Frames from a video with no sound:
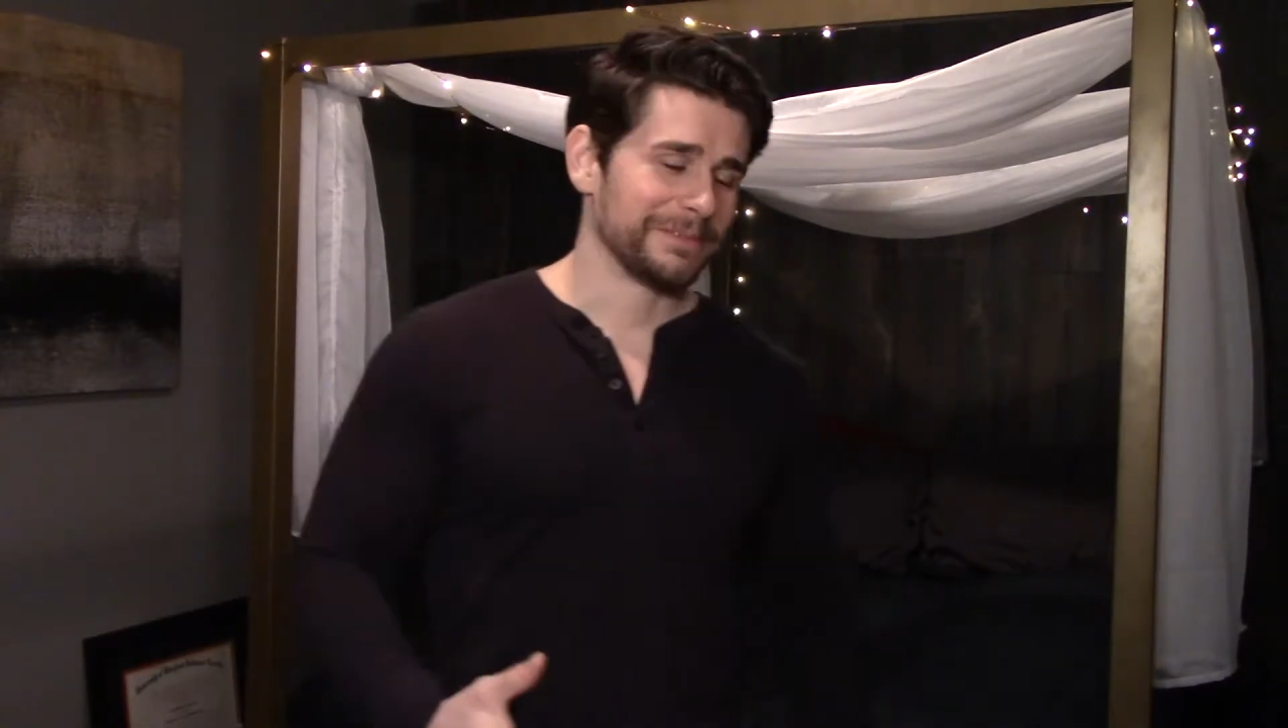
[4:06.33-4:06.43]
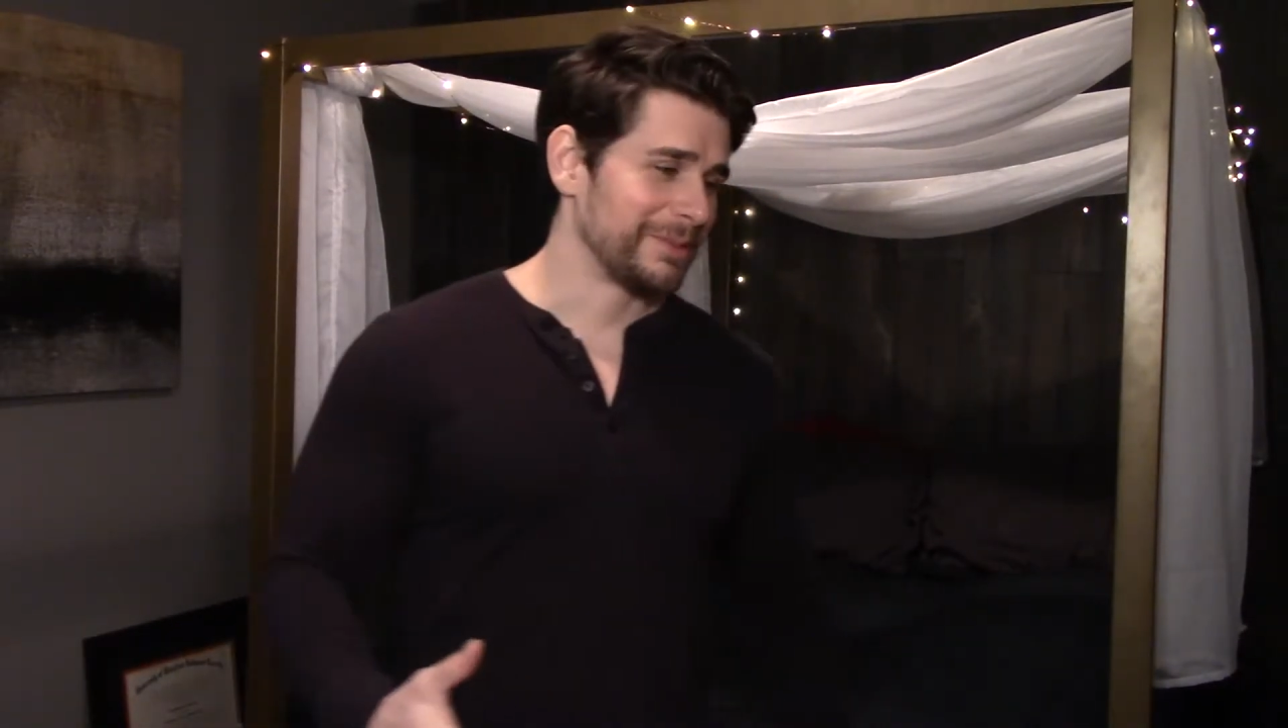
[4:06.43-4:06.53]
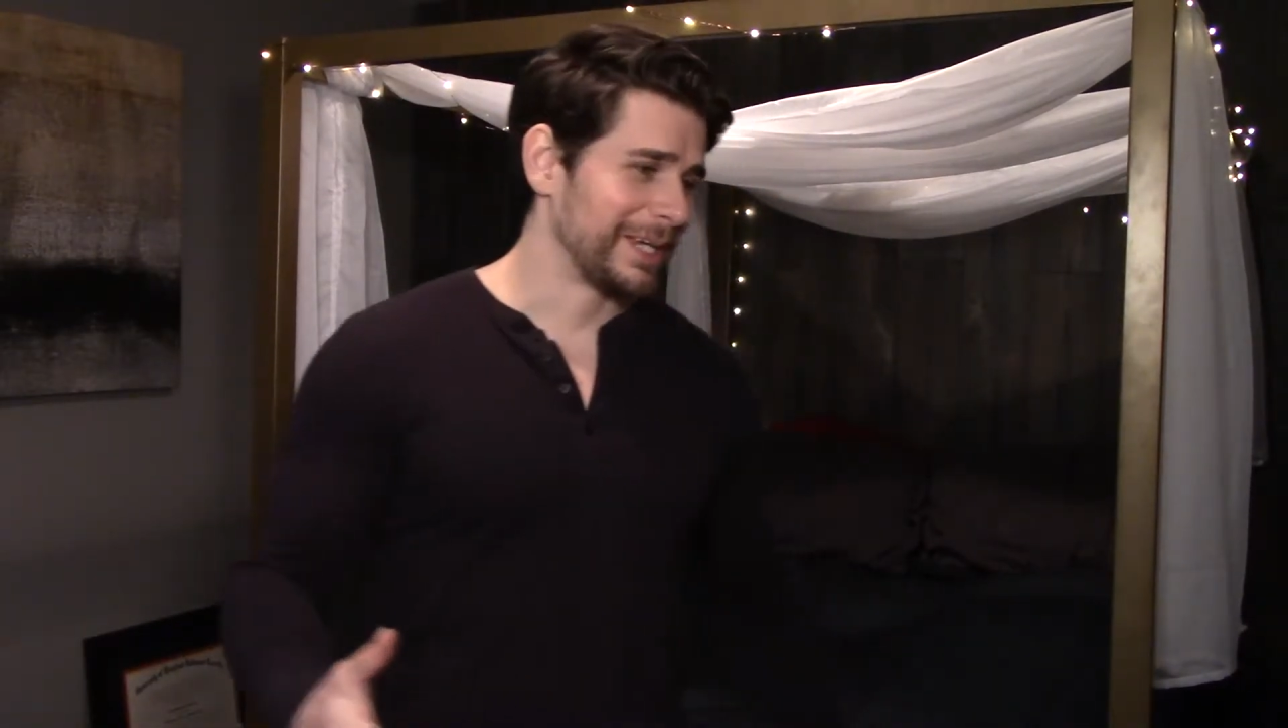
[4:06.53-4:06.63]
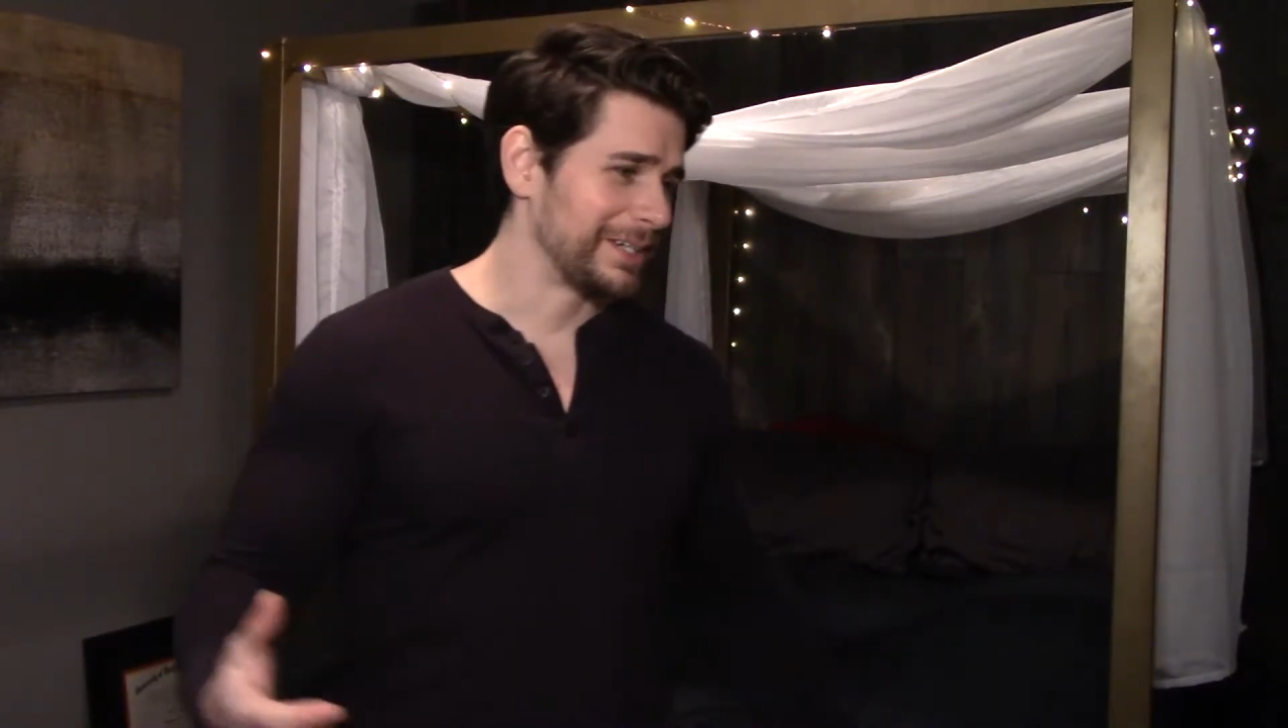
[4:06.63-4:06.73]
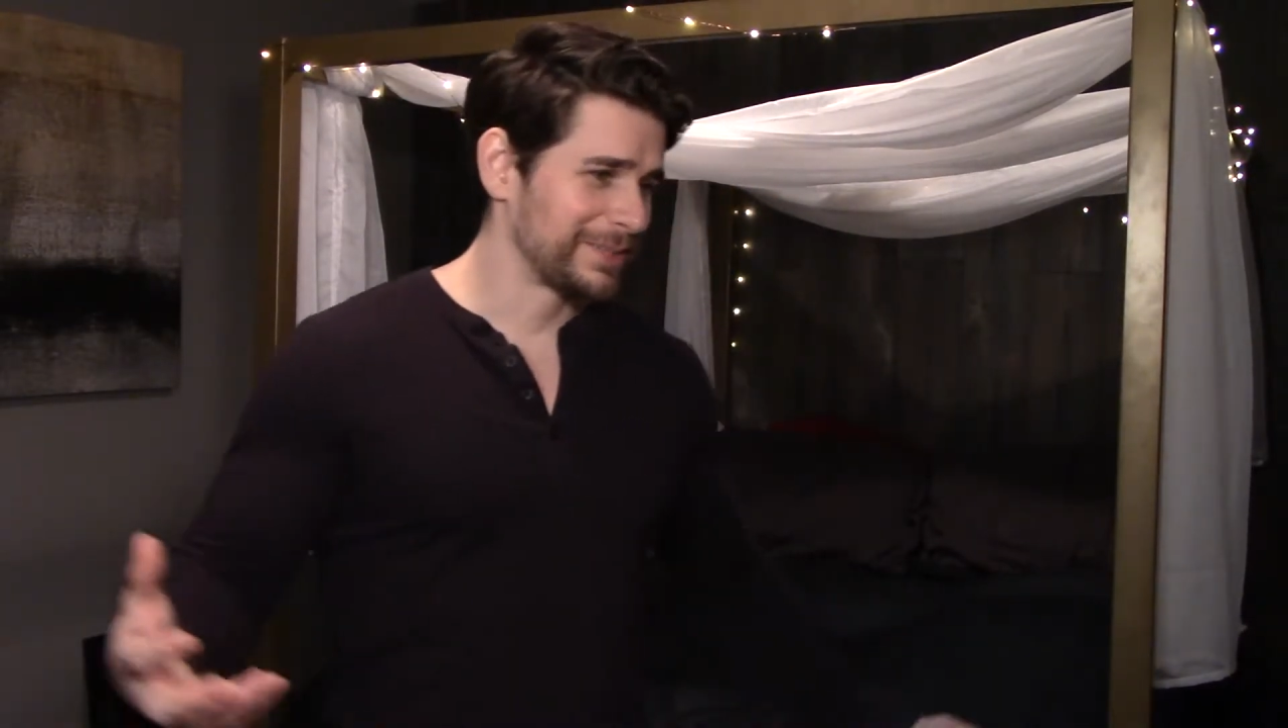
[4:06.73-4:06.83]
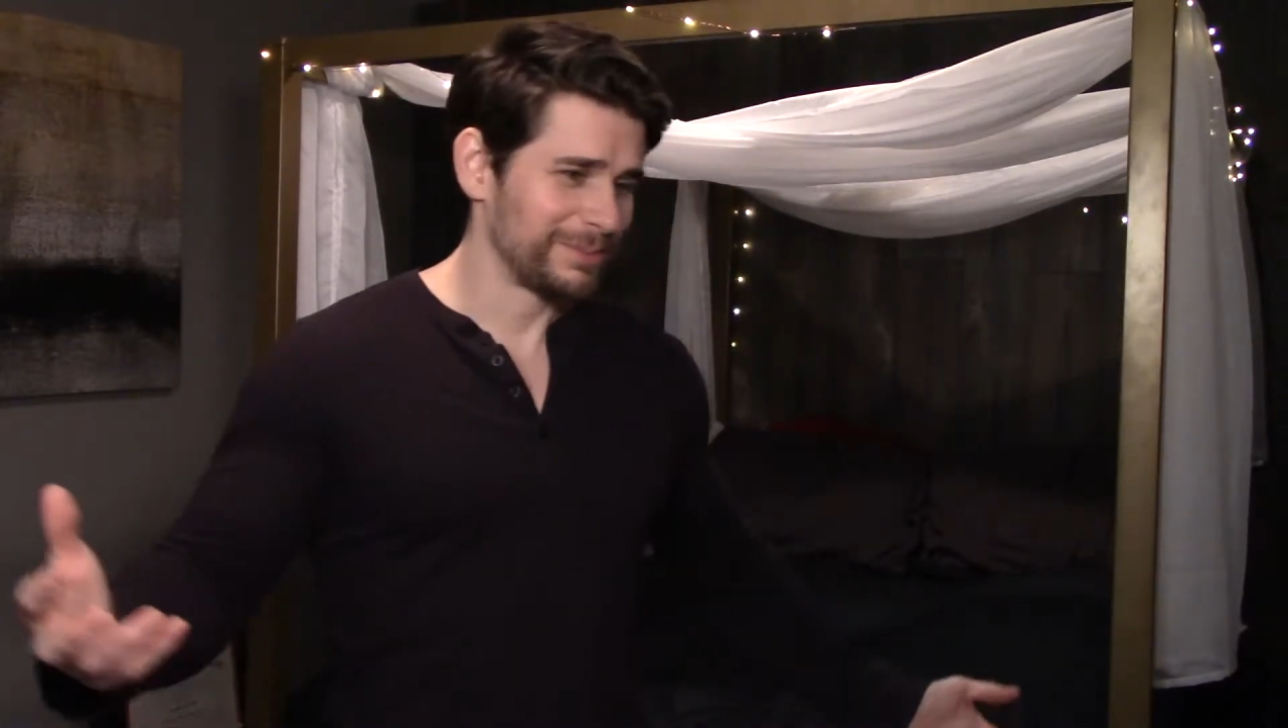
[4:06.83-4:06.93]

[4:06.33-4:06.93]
like